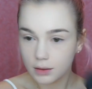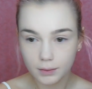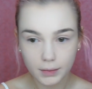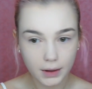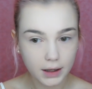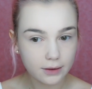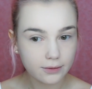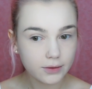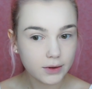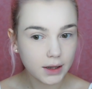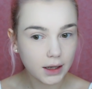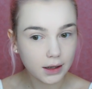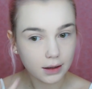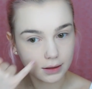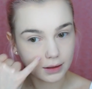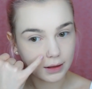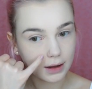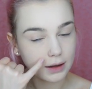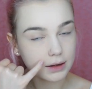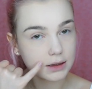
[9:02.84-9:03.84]
But even
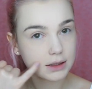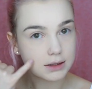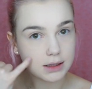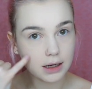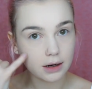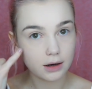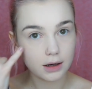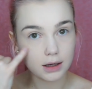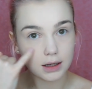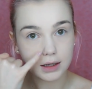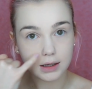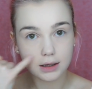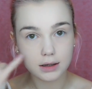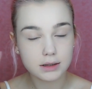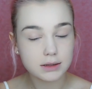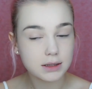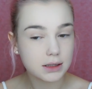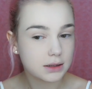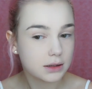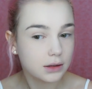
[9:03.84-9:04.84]
then, like this area here,
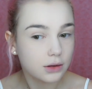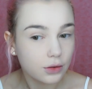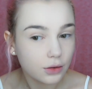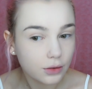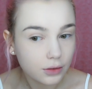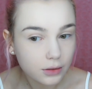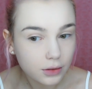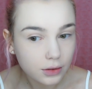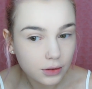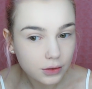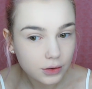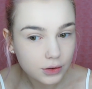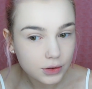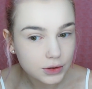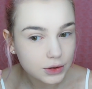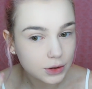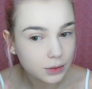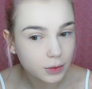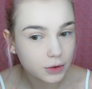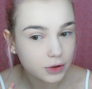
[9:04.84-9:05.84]
it doesn't look
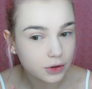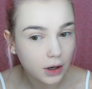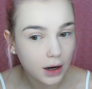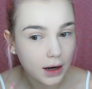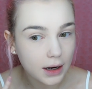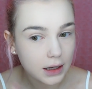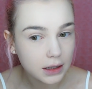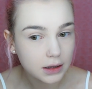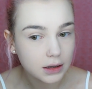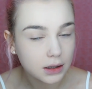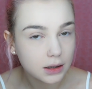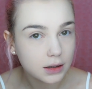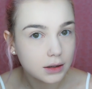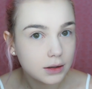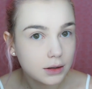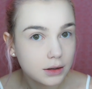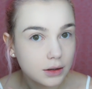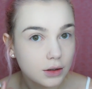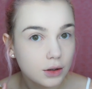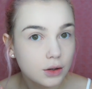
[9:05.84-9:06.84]
super dry either
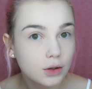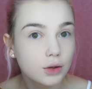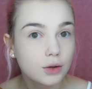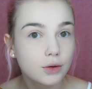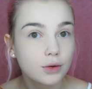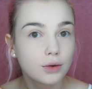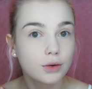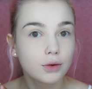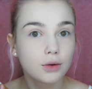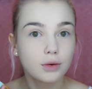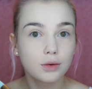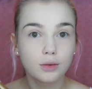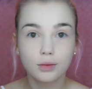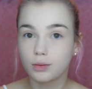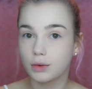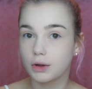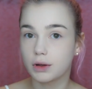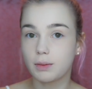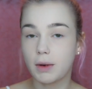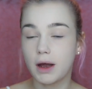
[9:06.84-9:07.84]

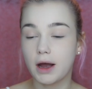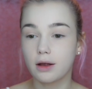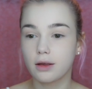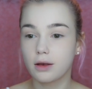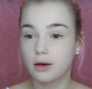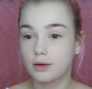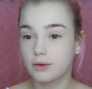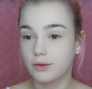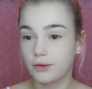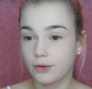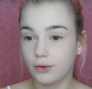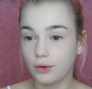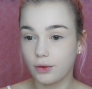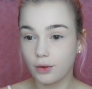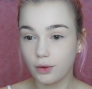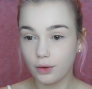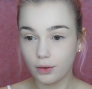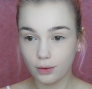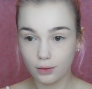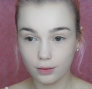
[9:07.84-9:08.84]
with powder.
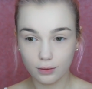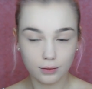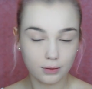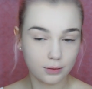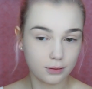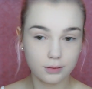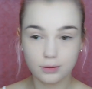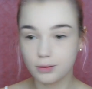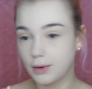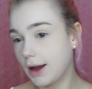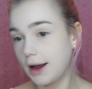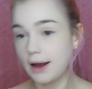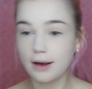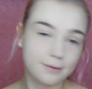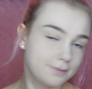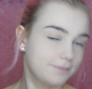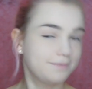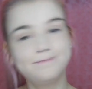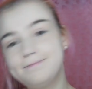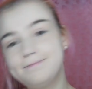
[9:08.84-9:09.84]
So, oh wow.